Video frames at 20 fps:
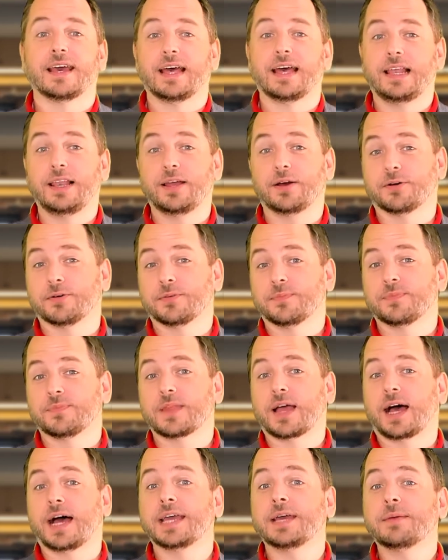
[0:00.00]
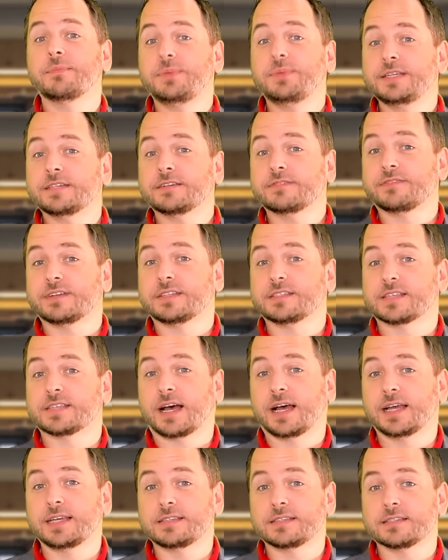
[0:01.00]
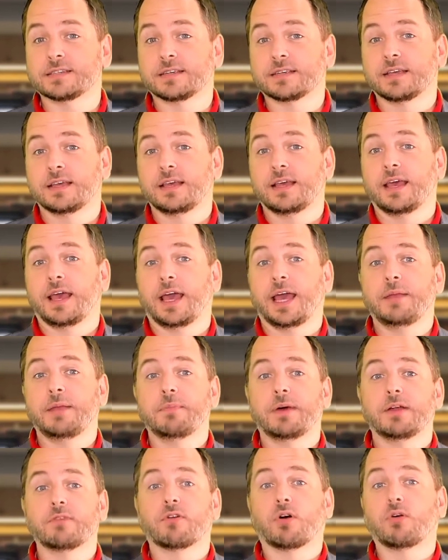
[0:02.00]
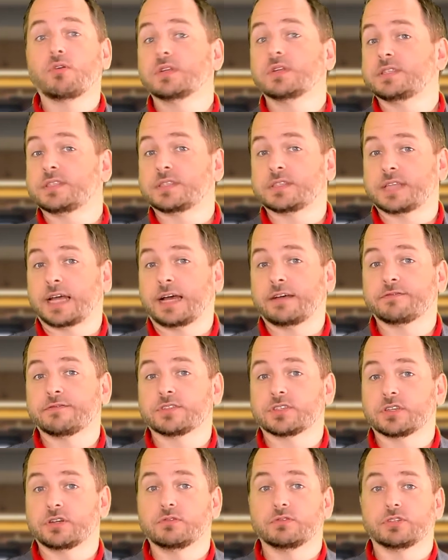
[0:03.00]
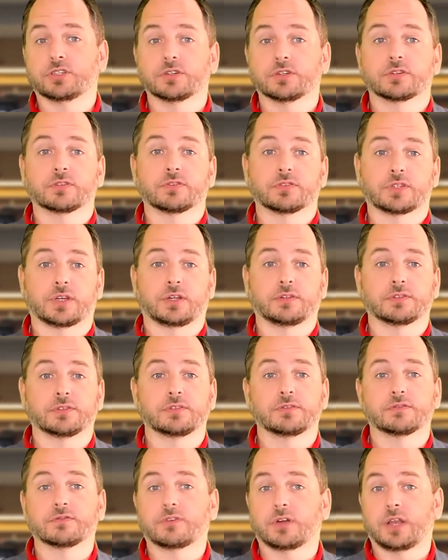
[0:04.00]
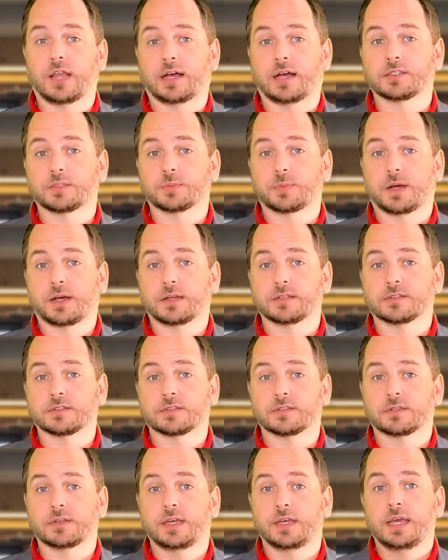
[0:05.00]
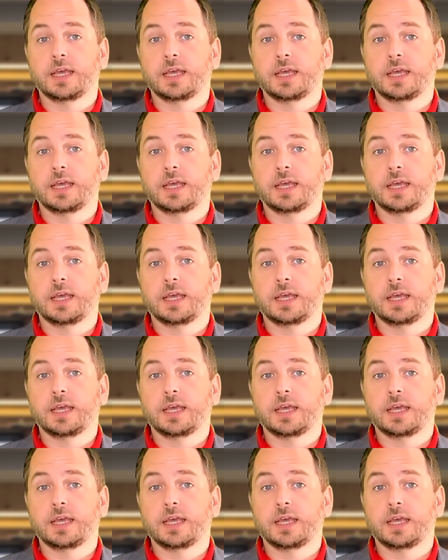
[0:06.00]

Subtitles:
Hello, I am Peter van Zeist, and my role is Staff Solution Consultant for LastPass.